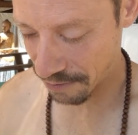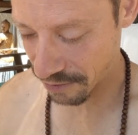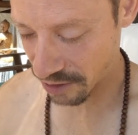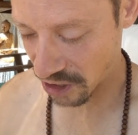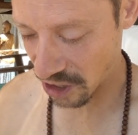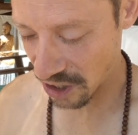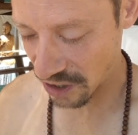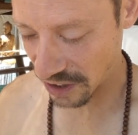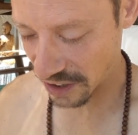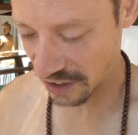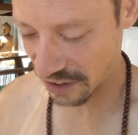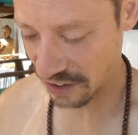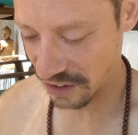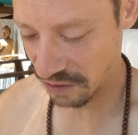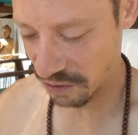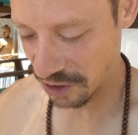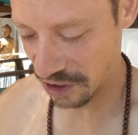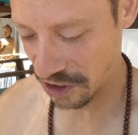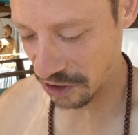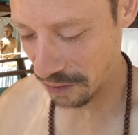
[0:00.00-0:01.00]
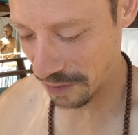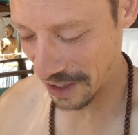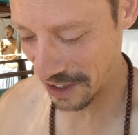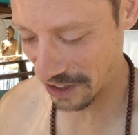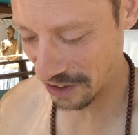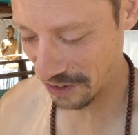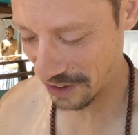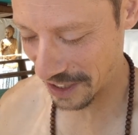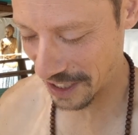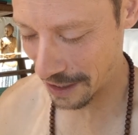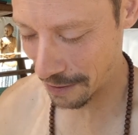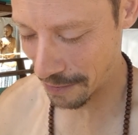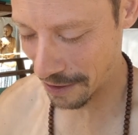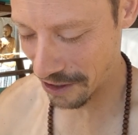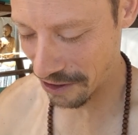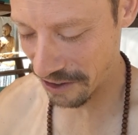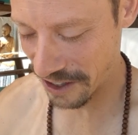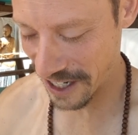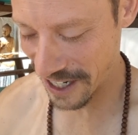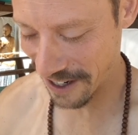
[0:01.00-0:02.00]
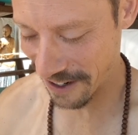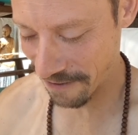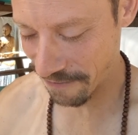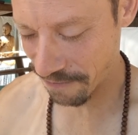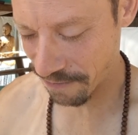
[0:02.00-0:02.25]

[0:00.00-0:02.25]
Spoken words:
regardless of what you might do to keep it green.